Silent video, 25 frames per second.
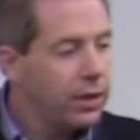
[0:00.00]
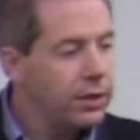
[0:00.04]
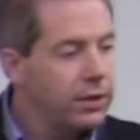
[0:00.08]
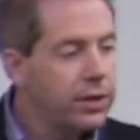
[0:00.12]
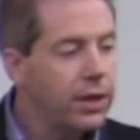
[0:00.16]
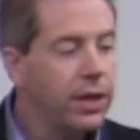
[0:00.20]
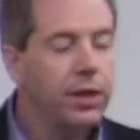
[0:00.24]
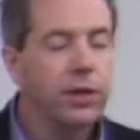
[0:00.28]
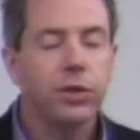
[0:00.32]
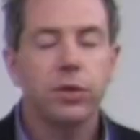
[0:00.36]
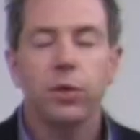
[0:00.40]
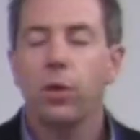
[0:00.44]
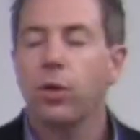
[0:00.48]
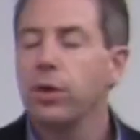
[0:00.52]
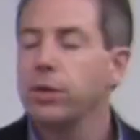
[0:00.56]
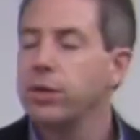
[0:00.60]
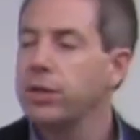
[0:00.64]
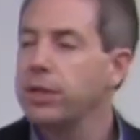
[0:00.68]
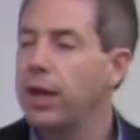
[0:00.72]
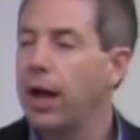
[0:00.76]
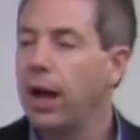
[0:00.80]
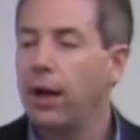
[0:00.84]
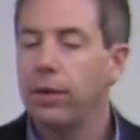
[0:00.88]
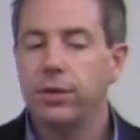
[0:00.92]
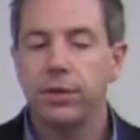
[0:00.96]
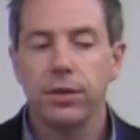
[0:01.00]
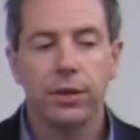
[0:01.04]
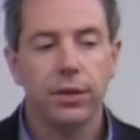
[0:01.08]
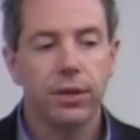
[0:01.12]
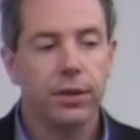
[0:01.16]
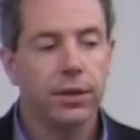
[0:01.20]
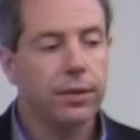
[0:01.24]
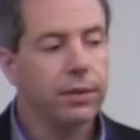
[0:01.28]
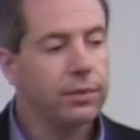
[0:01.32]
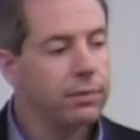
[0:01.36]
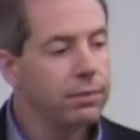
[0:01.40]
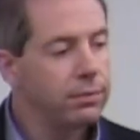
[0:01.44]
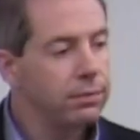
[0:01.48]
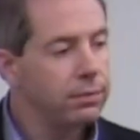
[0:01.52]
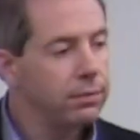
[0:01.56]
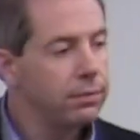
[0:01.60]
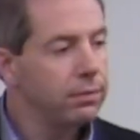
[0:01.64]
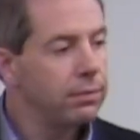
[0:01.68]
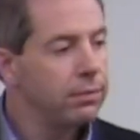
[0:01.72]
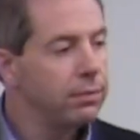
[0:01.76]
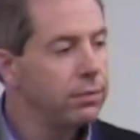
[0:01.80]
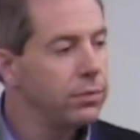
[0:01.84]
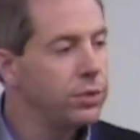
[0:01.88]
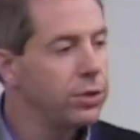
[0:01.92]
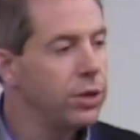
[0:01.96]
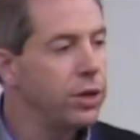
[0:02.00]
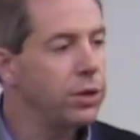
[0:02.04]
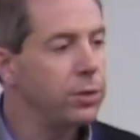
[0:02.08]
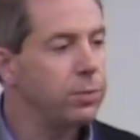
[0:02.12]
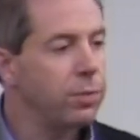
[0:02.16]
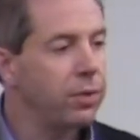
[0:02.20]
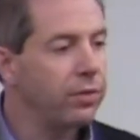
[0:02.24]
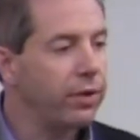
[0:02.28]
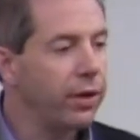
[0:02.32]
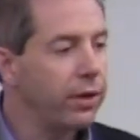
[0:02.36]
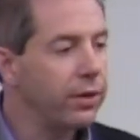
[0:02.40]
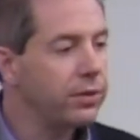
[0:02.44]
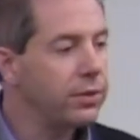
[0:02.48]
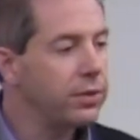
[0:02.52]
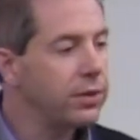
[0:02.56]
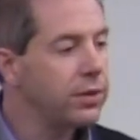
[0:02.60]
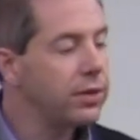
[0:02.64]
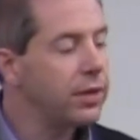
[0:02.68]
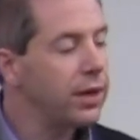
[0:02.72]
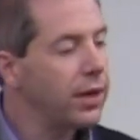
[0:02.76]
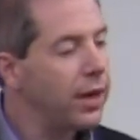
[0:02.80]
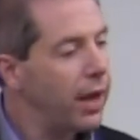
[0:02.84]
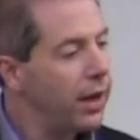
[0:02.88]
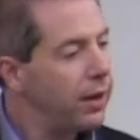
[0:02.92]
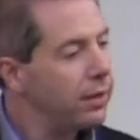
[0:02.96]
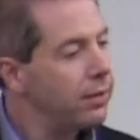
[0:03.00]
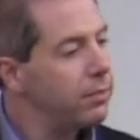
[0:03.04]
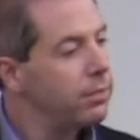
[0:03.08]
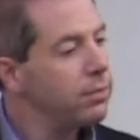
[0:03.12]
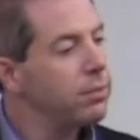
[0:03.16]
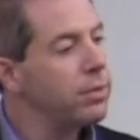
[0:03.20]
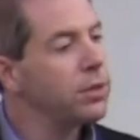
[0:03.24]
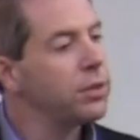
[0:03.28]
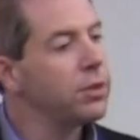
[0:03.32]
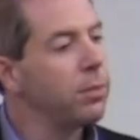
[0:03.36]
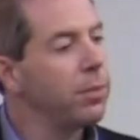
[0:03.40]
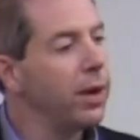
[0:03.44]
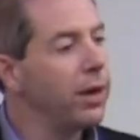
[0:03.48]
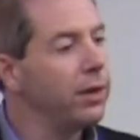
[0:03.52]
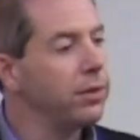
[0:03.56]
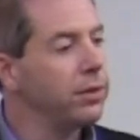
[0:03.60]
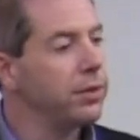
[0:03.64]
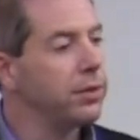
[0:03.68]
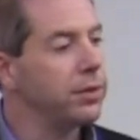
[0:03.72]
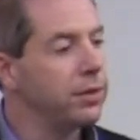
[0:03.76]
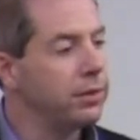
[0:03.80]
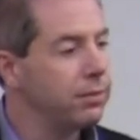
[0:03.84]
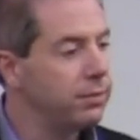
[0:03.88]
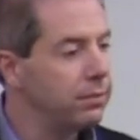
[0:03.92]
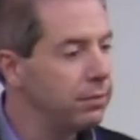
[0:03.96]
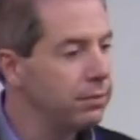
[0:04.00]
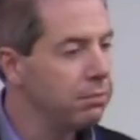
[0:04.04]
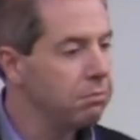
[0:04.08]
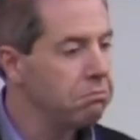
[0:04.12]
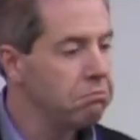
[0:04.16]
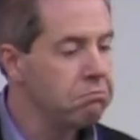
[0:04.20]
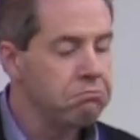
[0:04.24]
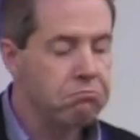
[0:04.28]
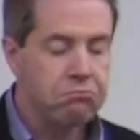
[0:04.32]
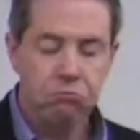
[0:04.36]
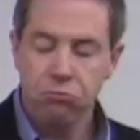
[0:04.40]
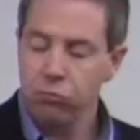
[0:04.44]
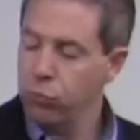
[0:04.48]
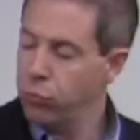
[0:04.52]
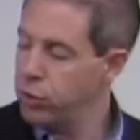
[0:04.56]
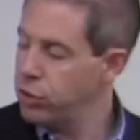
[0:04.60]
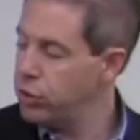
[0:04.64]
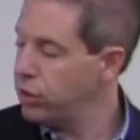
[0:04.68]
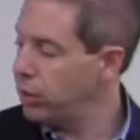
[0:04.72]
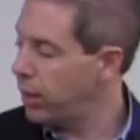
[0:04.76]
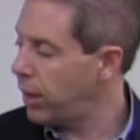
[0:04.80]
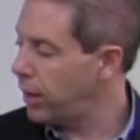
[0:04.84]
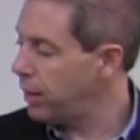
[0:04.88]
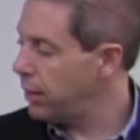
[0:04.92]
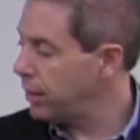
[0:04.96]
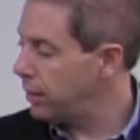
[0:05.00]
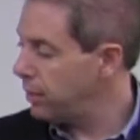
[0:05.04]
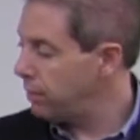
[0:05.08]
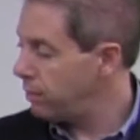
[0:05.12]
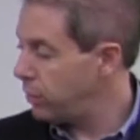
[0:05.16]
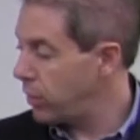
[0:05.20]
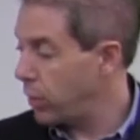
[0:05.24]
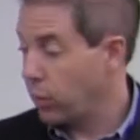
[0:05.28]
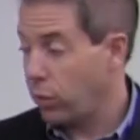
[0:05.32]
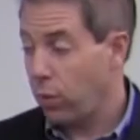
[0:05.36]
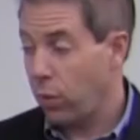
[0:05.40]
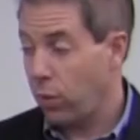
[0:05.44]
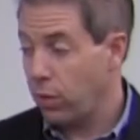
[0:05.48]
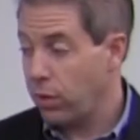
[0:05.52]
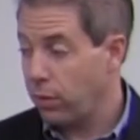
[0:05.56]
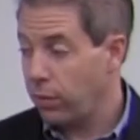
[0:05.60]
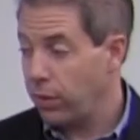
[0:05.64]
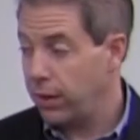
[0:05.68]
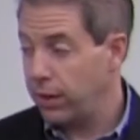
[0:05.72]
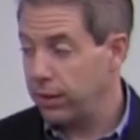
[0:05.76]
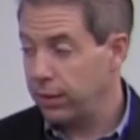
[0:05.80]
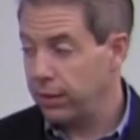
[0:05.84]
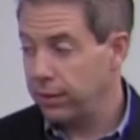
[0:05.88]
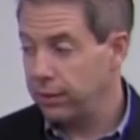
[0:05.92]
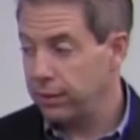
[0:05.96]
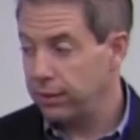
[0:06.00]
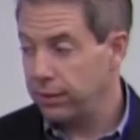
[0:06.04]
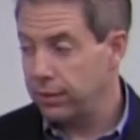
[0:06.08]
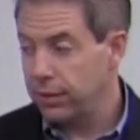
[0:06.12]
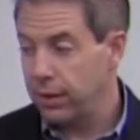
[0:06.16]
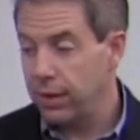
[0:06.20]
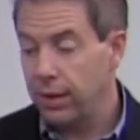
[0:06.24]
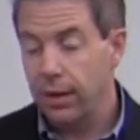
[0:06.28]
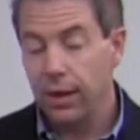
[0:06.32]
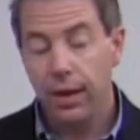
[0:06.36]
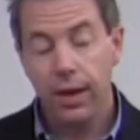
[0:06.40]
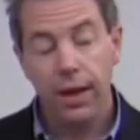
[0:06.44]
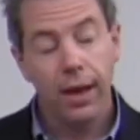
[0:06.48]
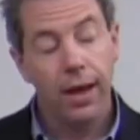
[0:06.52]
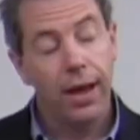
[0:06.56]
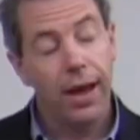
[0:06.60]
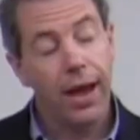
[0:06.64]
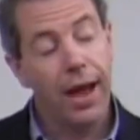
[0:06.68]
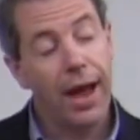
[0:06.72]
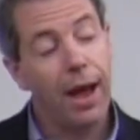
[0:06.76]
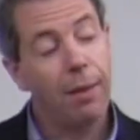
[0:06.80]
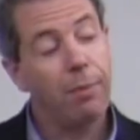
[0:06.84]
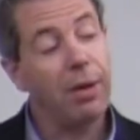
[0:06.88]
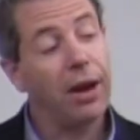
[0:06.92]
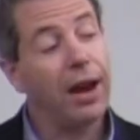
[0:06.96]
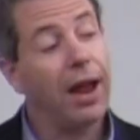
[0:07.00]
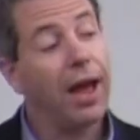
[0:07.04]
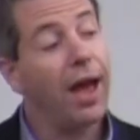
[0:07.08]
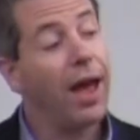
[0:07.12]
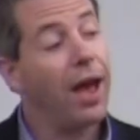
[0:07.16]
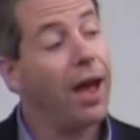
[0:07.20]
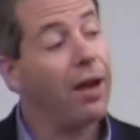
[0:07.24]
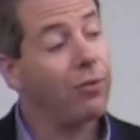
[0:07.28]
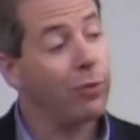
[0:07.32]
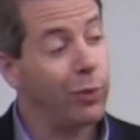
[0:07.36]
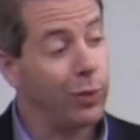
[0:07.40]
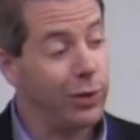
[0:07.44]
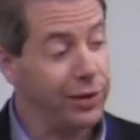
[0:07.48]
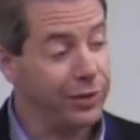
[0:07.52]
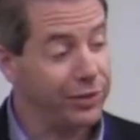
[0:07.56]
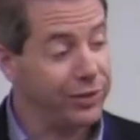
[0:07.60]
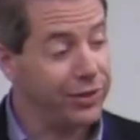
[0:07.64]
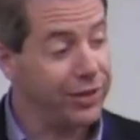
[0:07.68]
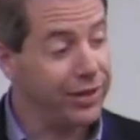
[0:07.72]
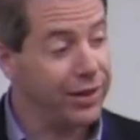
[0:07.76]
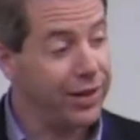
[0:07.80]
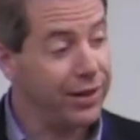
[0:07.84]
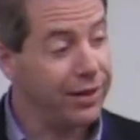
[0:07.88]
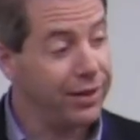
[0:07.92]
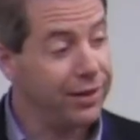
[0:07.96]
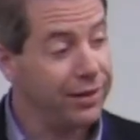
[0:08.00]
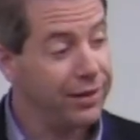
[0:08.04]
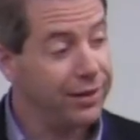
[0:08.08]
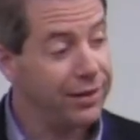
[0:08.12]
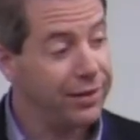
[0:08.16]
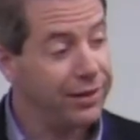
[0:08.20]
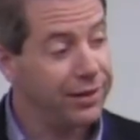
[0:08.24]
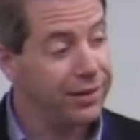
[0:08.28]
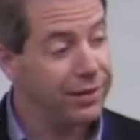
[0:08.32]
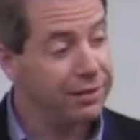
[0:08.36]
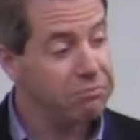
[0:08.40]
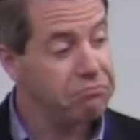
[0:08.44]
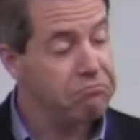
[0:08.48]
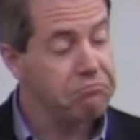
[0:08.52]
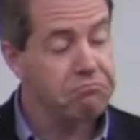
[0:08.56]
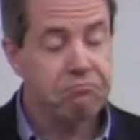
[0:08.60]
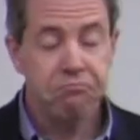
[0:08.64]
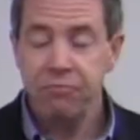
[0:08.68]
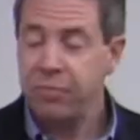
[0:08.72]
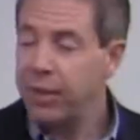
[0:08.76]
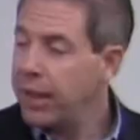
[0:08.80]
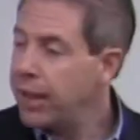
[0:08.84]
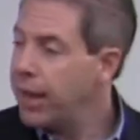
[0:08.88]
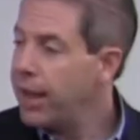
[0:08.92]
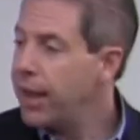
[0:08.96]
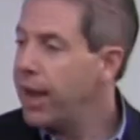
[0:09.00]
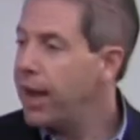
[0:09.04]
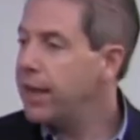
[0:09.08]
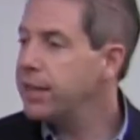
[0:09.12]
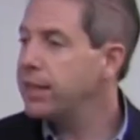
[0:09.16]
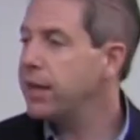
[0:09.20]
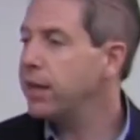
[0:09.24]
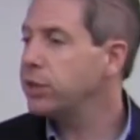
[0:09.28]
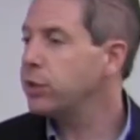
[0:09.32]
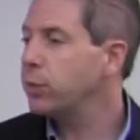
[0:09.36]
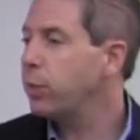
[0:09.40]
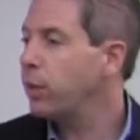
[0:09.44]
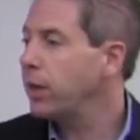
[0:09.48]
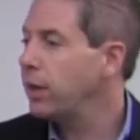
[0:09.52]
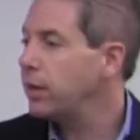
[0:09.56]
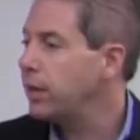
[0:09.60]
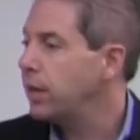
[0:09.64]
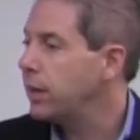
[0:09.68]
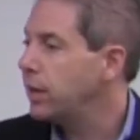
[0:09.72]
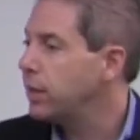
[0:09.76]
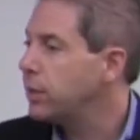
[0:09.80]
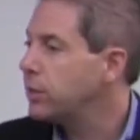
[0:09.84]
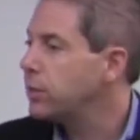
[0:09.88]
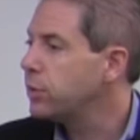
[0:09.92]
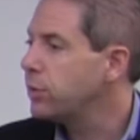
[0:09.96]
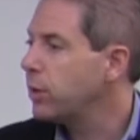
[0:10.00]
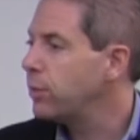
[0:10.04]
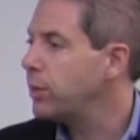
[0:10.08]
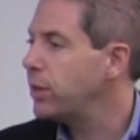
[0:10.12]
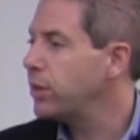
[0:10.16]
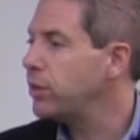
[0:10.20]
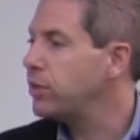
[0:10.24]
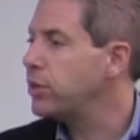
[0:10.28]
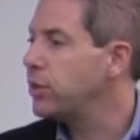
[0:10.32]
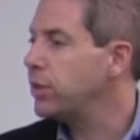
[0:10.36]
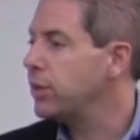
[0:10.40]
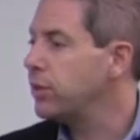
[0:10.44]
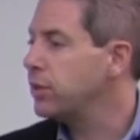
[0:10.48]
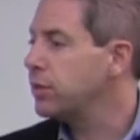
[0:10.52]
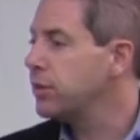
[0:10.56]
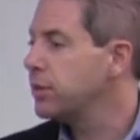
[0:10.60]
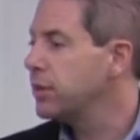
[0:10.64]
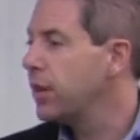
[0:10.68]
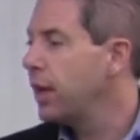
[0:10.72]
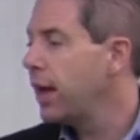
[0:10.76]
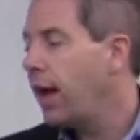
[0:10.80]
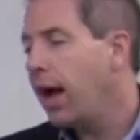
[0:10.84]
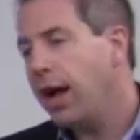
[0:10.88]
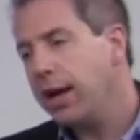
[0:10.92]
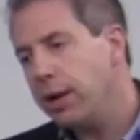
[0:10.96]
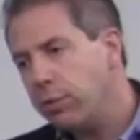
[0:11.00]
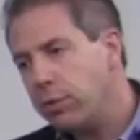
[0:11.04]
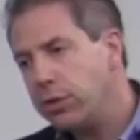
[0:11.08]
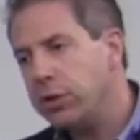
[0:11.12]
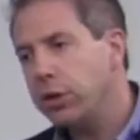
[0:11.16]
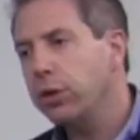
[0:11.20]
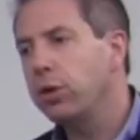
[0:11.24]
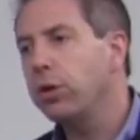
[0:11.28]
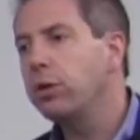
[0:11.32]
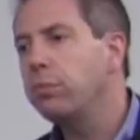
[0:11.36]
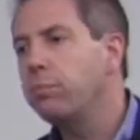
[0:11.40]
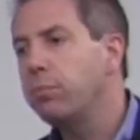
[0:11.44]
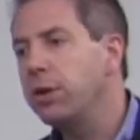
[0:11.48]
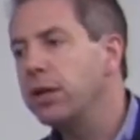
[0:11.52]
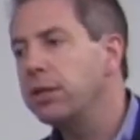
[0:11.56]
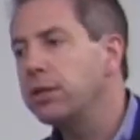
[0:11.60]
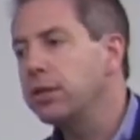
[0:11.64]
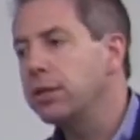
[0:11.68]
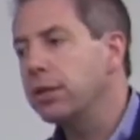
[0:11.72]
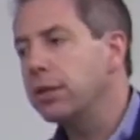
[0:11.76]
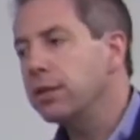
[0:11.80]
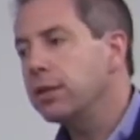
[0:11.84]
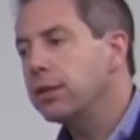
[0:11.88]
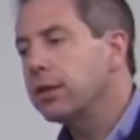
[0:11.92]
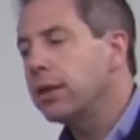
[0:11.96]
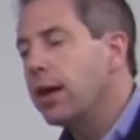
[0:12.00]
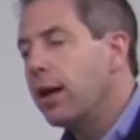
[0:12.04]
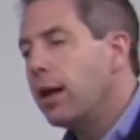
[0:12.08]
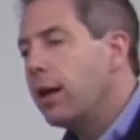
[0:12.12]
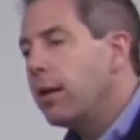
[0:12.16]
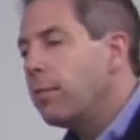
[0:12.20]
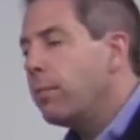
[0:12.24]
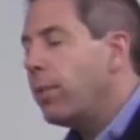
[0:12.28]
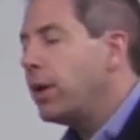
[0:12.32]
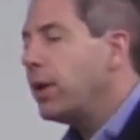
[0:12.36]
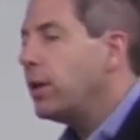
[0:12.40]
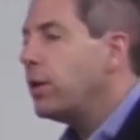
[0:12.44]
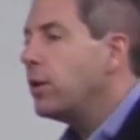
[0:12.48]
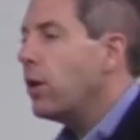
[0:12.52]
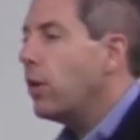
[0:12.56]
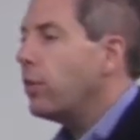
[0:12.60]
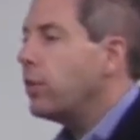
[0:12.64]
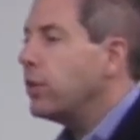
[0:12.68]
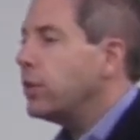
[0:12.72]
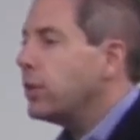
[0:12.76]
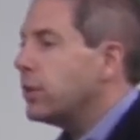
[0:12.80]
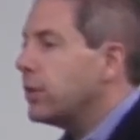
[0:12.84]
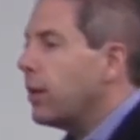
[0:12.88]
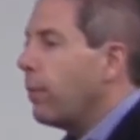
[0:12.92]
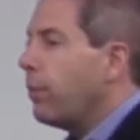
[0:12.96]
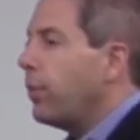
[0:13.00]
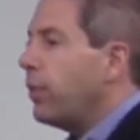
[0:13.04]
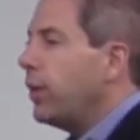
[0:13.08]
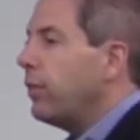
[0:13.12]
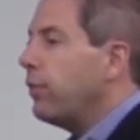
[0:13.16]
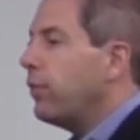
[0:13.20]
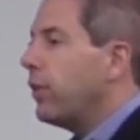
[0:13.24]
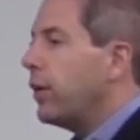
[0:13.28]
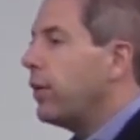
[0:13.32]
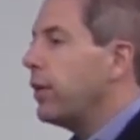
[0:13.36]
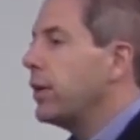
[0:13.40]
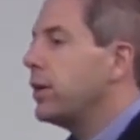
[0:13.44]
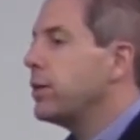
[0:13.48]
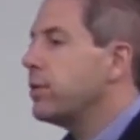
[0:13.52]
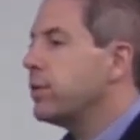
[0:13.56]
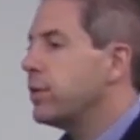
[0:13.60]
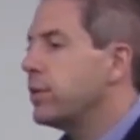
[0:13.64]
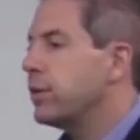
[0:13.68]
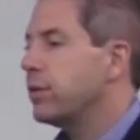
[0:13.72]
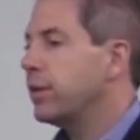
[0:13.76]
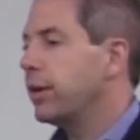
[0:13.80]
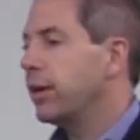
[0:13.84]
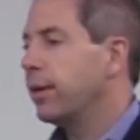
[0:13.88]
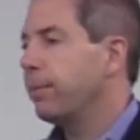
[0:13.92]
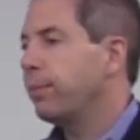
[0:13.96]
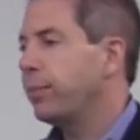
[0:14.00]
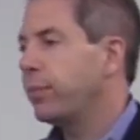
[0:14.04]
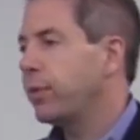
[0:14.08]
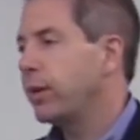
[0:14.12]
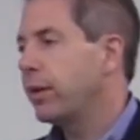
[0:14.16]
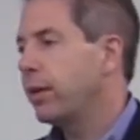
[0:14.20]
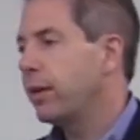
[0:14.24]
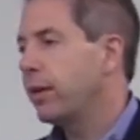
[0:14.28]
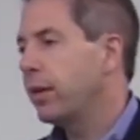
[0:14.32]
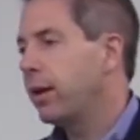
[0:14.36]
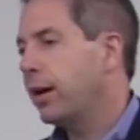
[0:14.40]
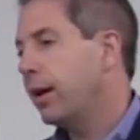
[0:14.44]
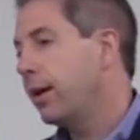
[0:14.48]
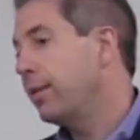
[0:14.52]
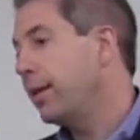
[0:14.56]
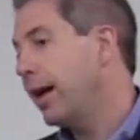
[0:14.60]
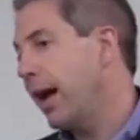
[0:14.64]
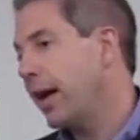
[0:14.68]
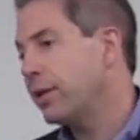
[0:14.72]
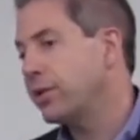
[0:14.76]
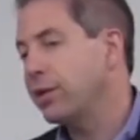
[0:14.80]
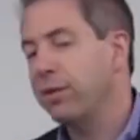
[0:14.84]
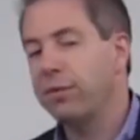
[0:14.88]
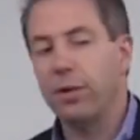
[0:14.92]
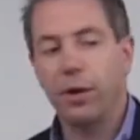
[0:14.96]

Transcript: take his horse down to the cheese purveyors and say, "Hey, Mr. Michelson, would you like a quarter wheel? How about a half wheel today?" And that's what he did. He distributed cheese. And it was a good business. But he noticed something very interesting, or actually